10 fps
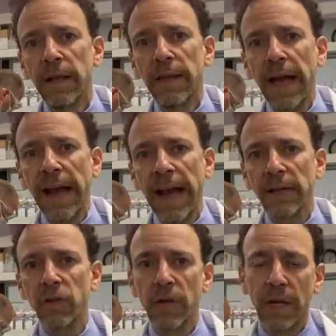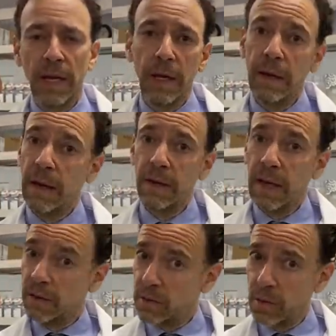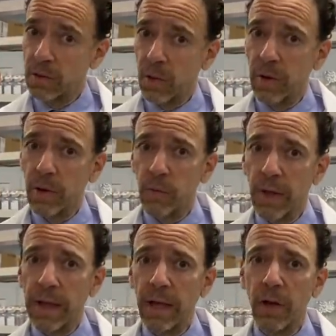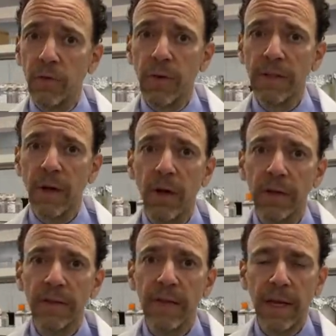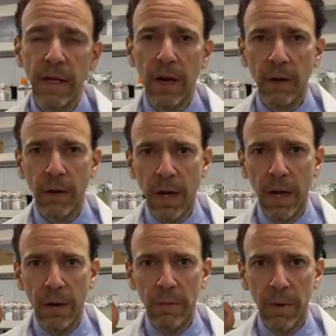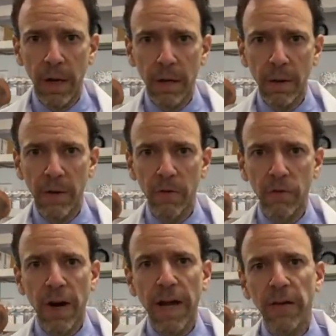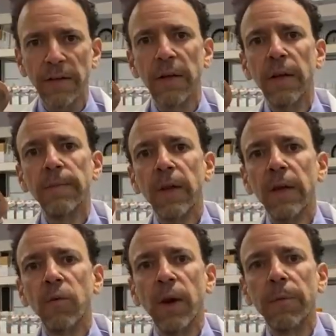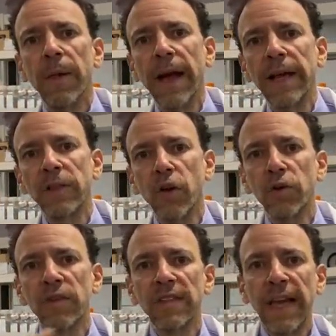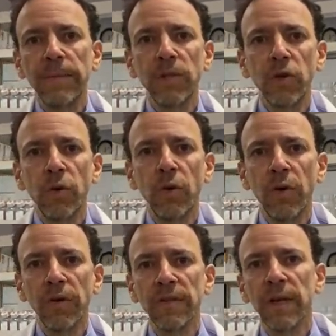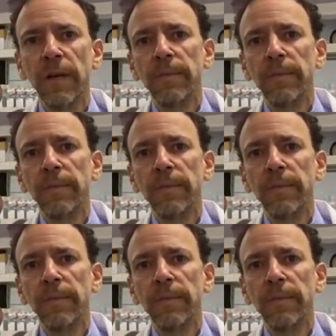that actually is showing really good results in our, our, our clinical trials we're applying those same tools